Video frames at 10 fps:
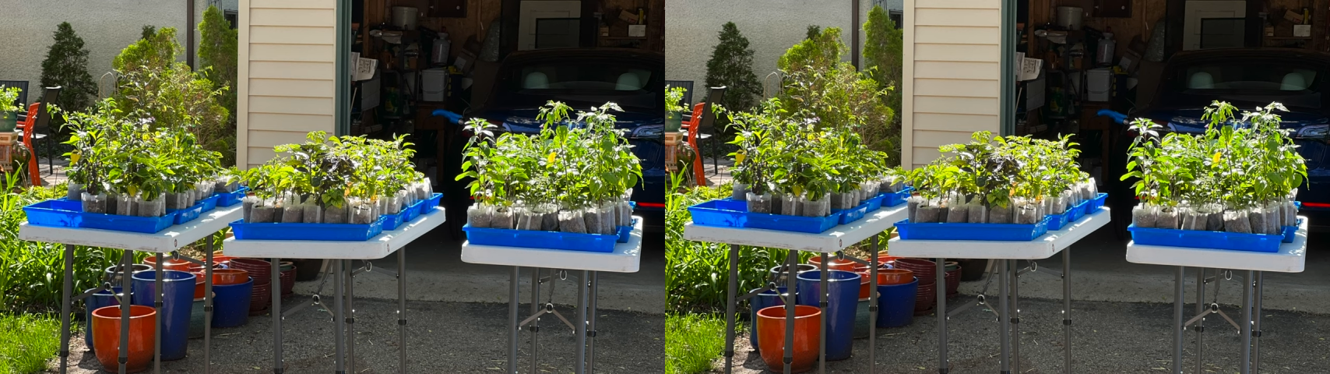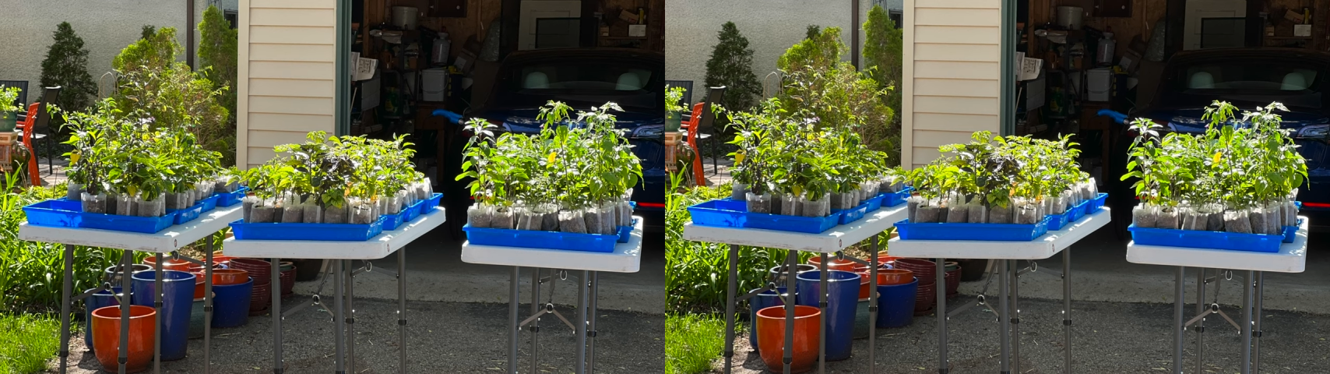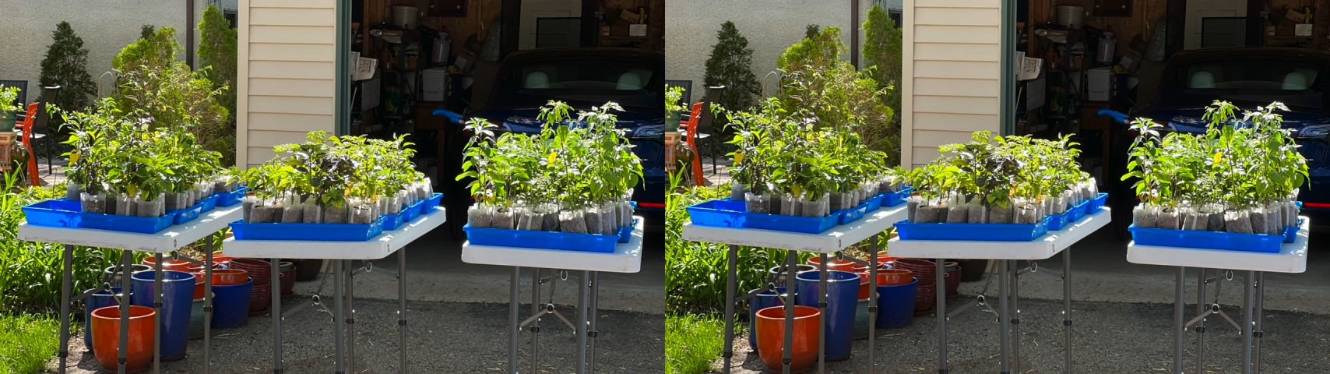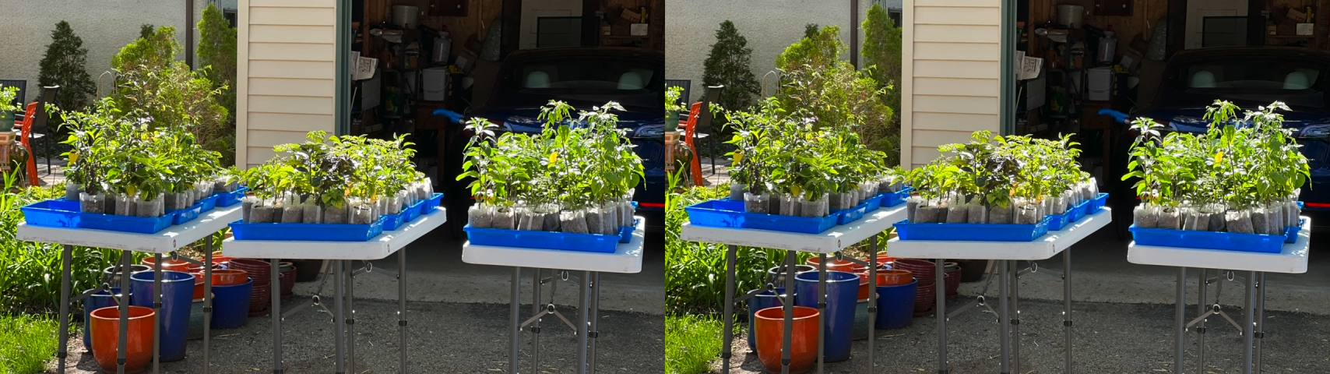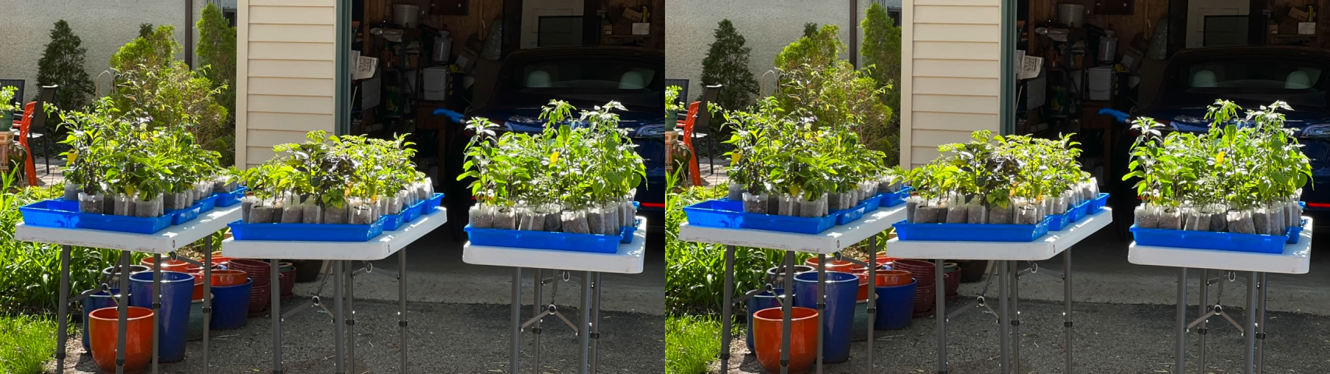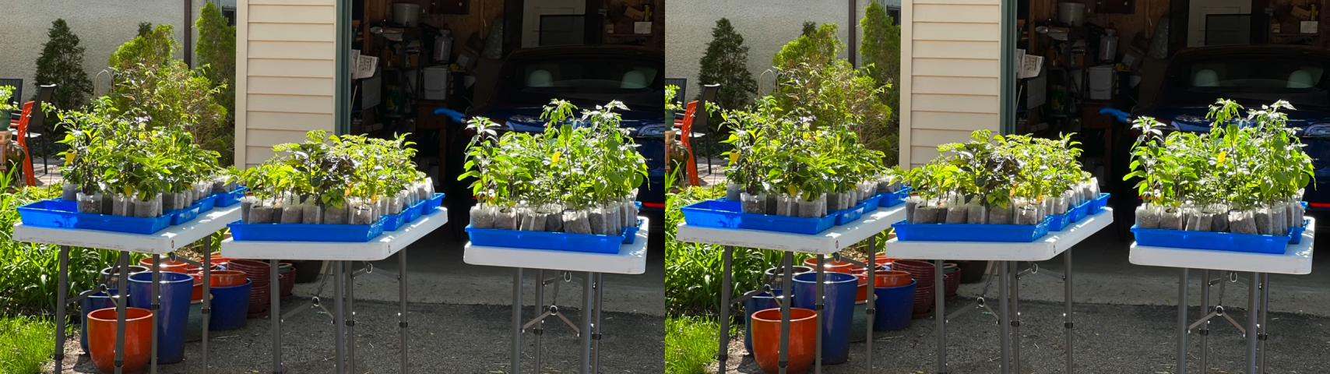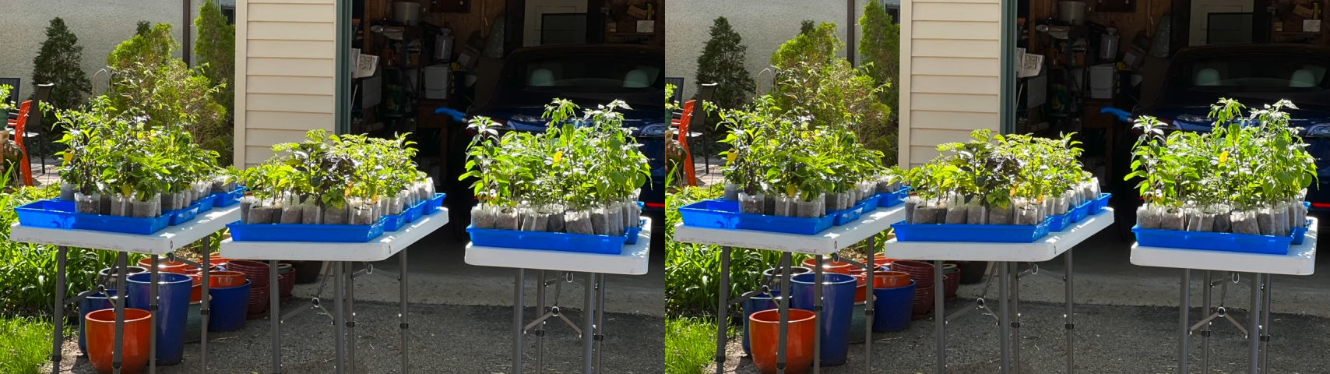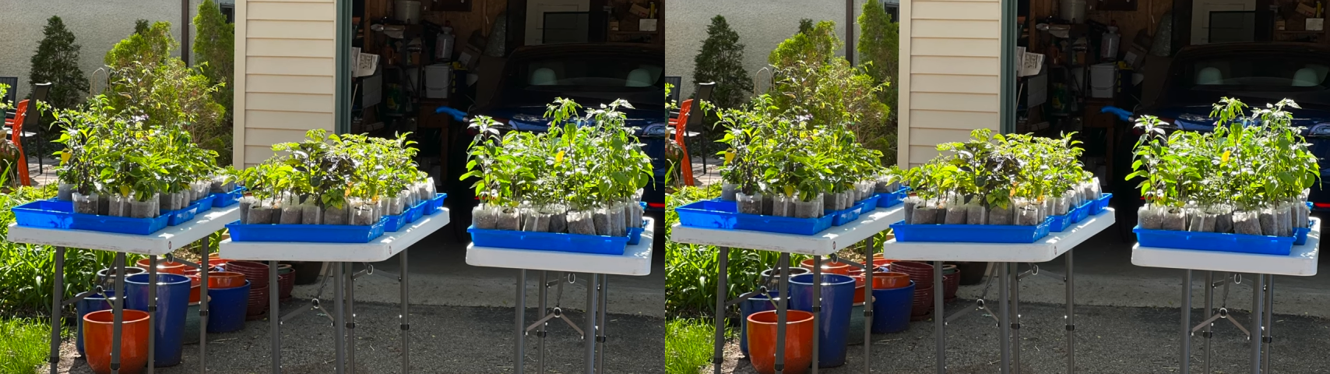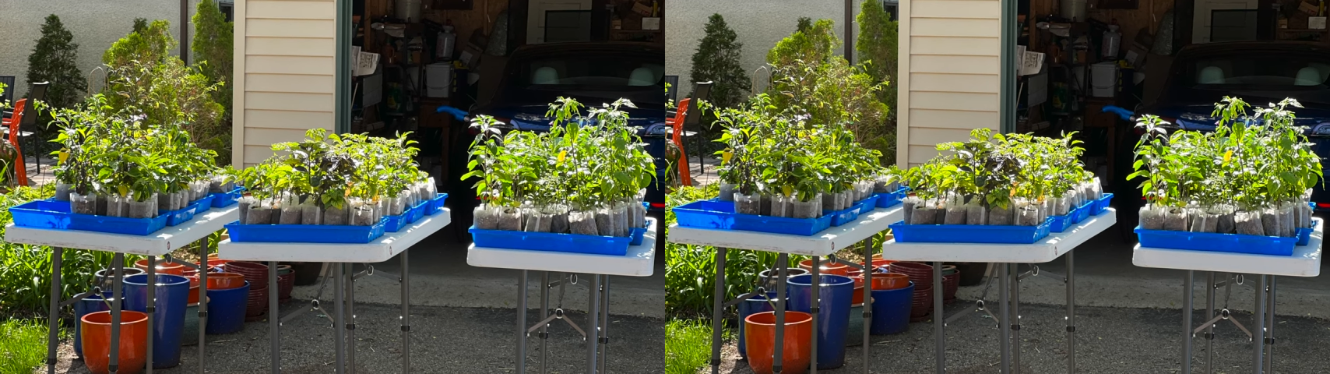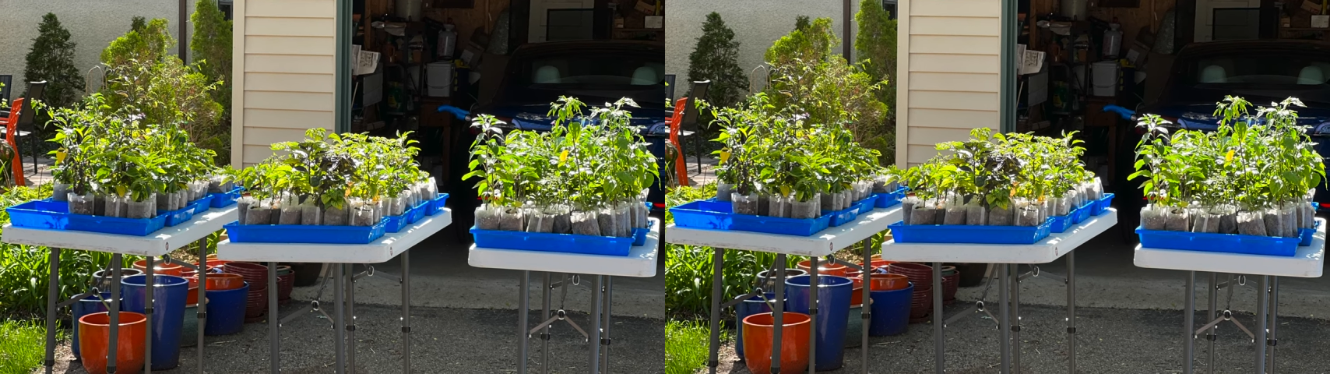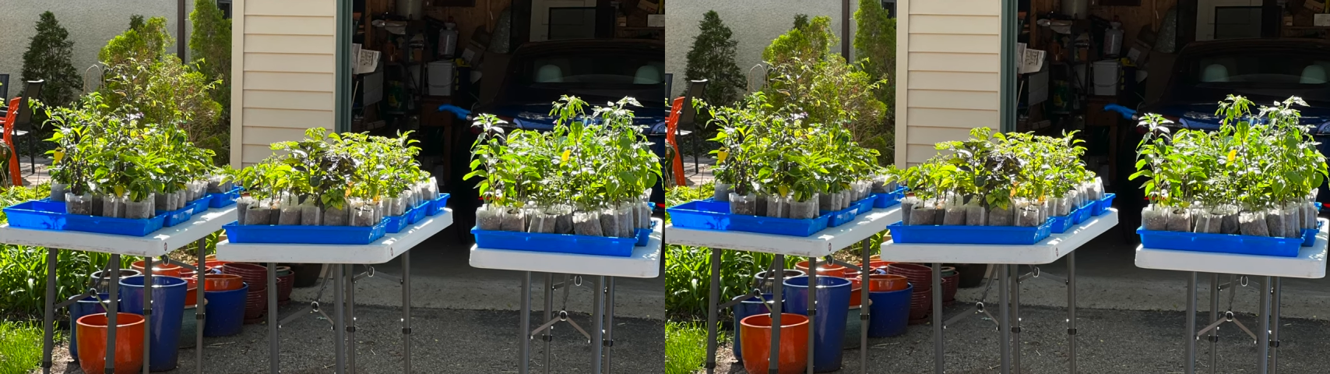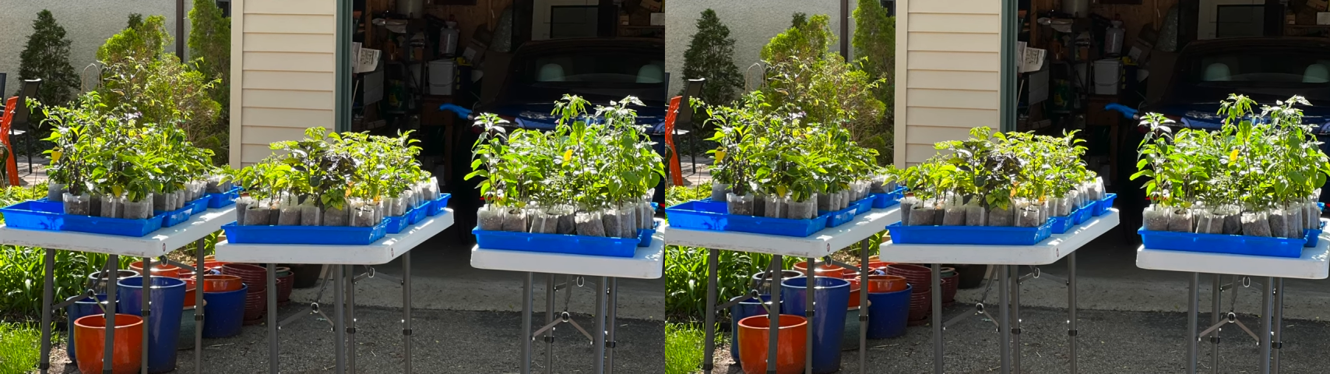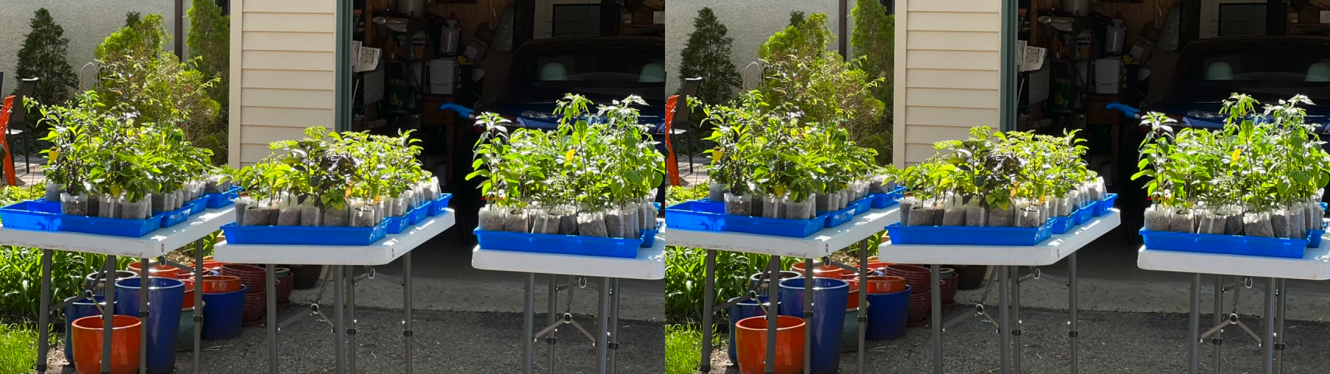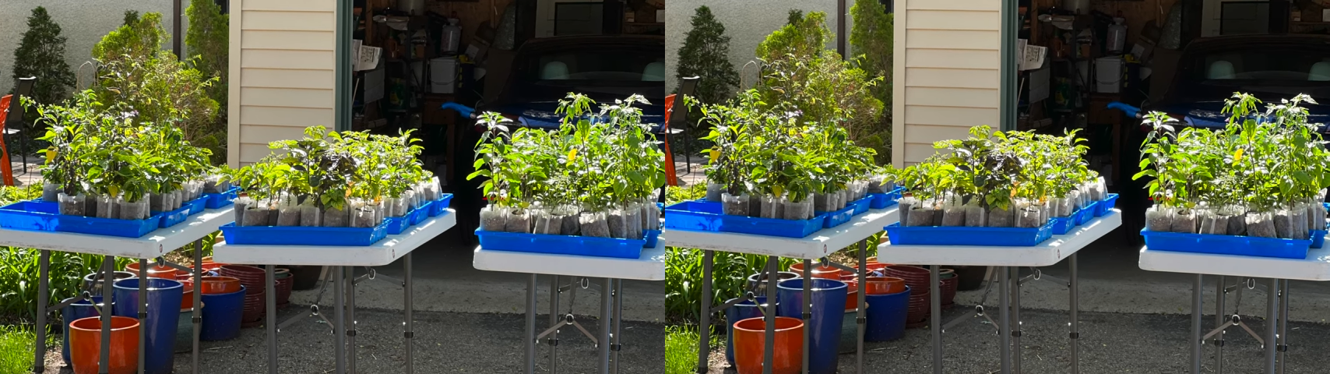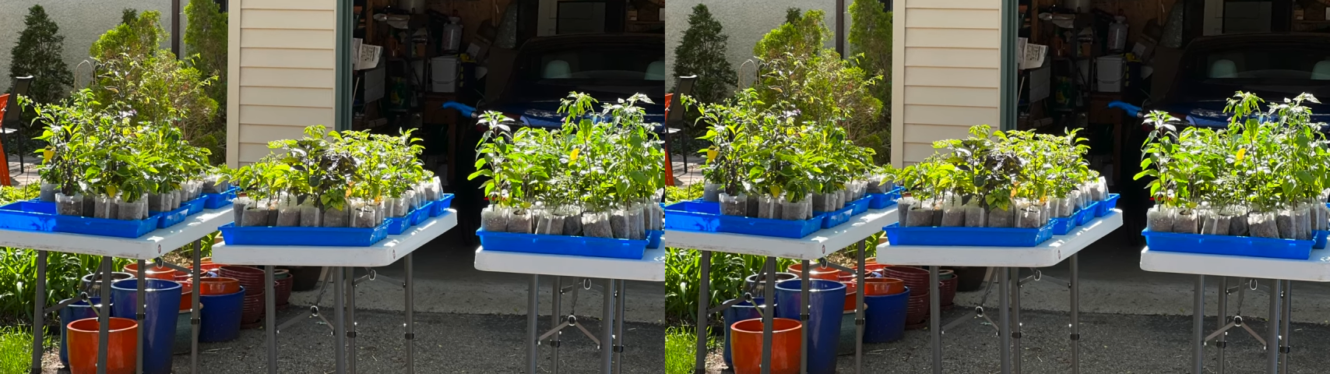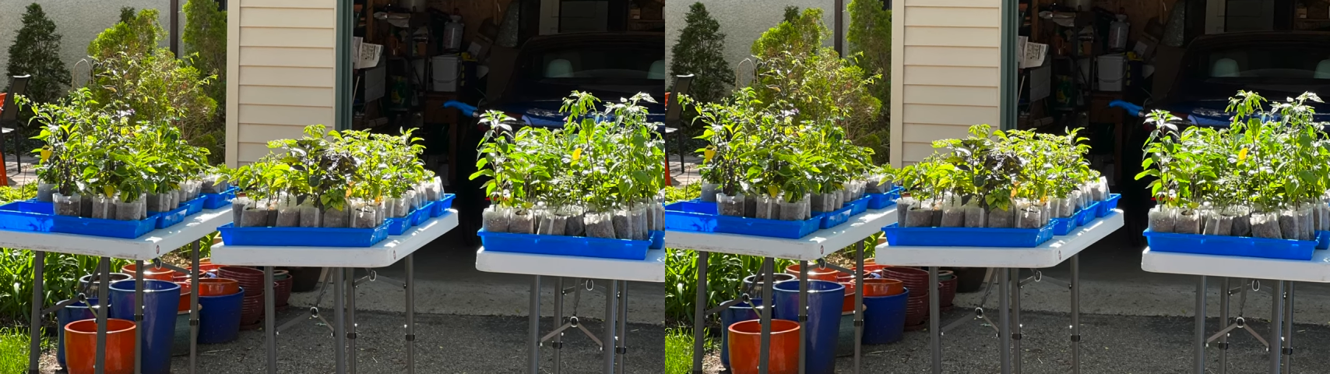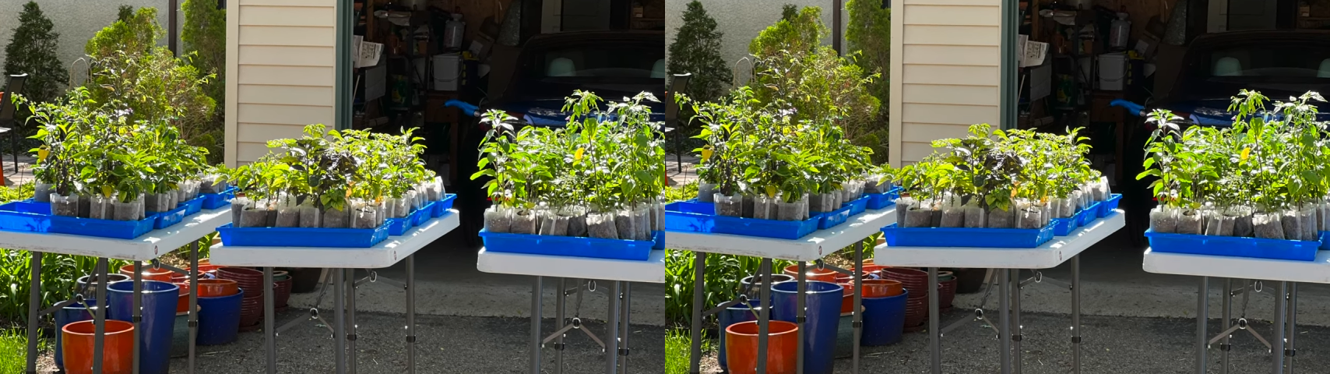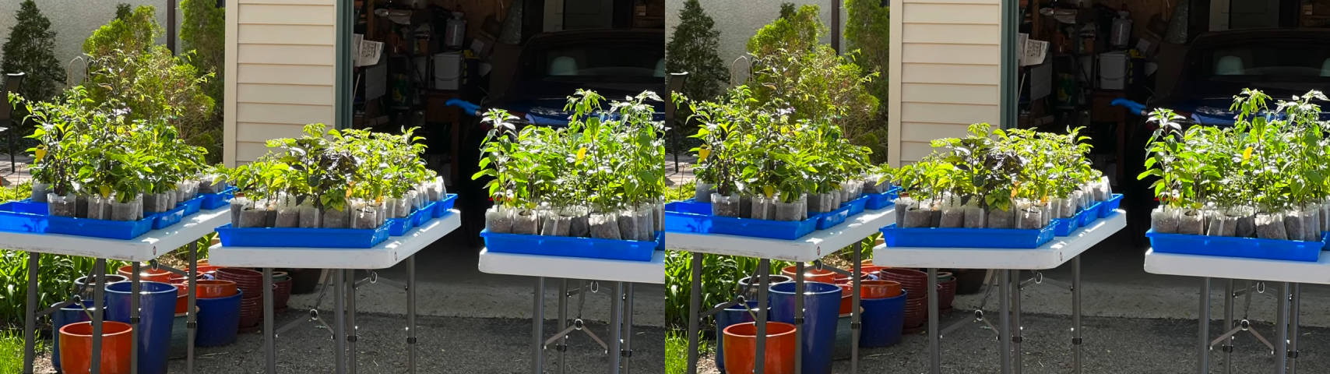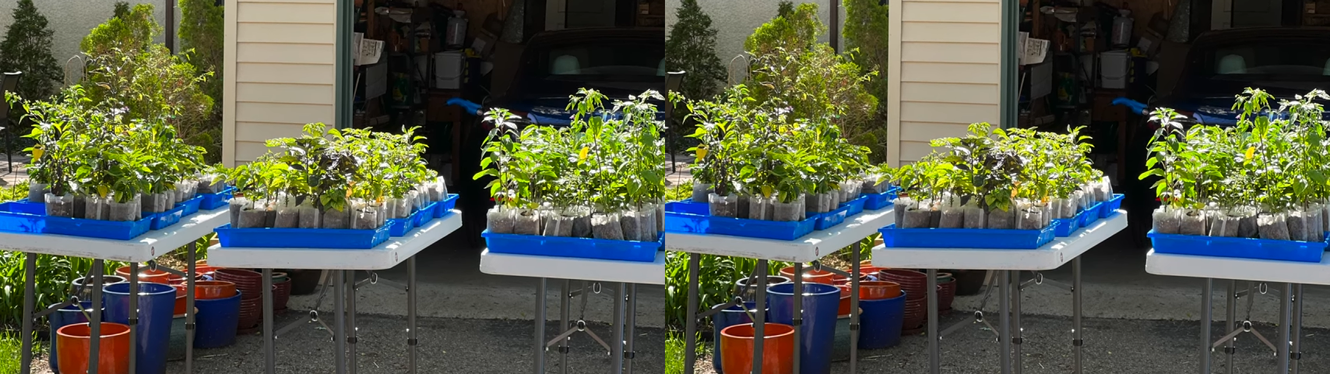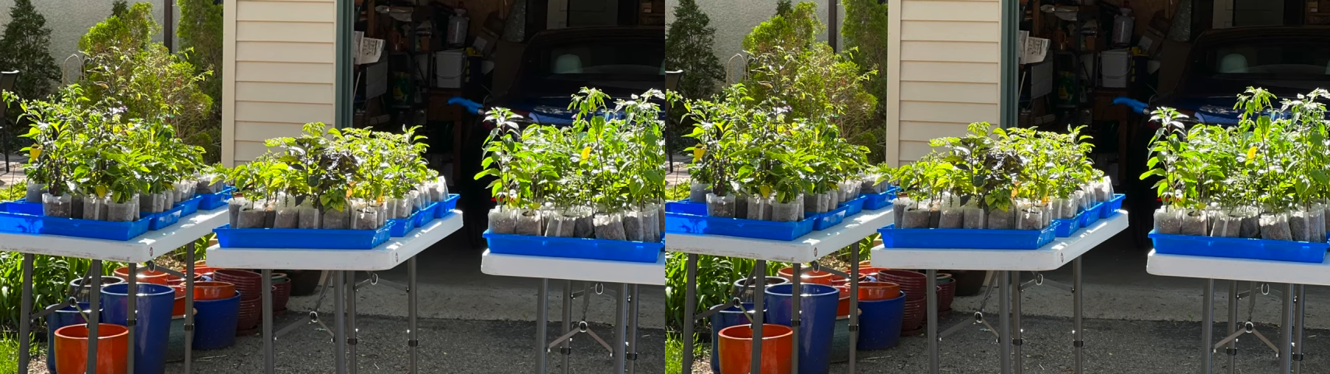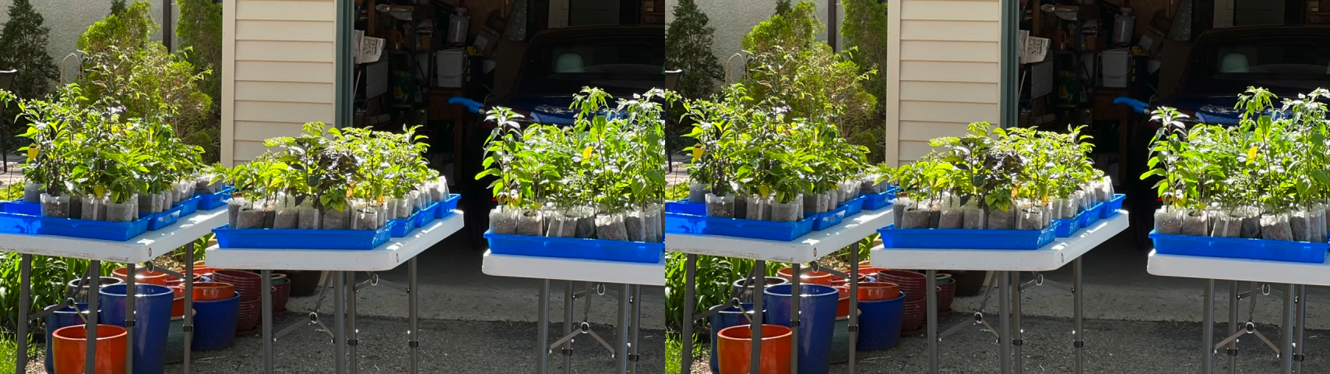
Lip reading: No face is visible, so there are no lips to read.